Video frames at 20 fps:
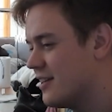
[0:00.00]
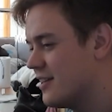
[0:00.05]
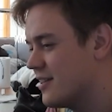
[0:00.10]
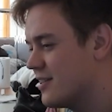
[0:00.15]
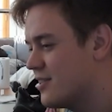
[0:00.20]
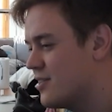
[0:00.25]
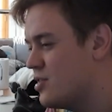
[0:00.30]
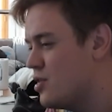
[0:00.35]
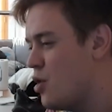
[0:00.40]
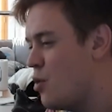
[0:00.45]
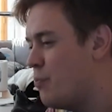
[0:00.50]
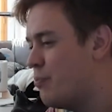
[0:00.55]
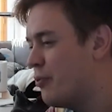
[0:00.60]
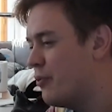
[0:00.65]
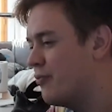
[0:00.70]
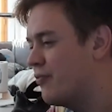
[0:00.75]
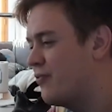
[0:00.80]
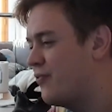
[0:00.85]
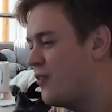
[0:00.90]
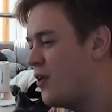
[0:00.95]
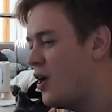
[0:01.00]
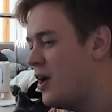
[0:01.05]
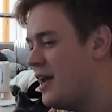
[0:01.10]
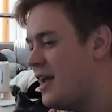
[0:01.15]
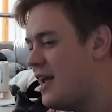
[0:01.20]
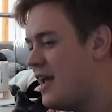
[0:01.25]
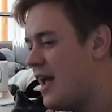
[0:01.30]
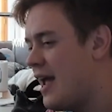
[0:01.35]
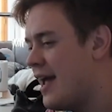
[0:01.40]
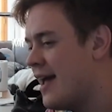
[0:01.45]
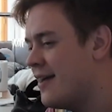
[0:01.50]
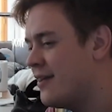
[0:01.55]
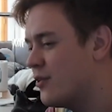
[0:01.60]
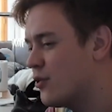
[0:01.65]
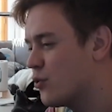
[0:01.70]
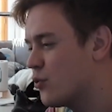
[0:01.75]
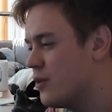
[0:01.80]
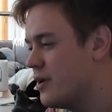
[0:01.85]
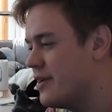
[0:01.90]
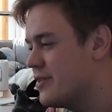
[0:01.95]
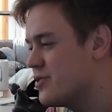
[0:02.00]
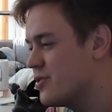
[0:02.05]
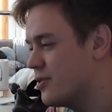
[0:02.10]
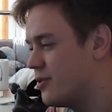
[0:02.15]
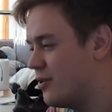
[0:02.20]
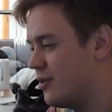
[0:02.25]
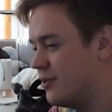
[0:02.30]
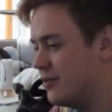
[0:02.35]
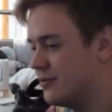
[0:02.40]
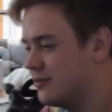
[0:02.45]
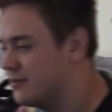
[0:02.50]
Super funny and original.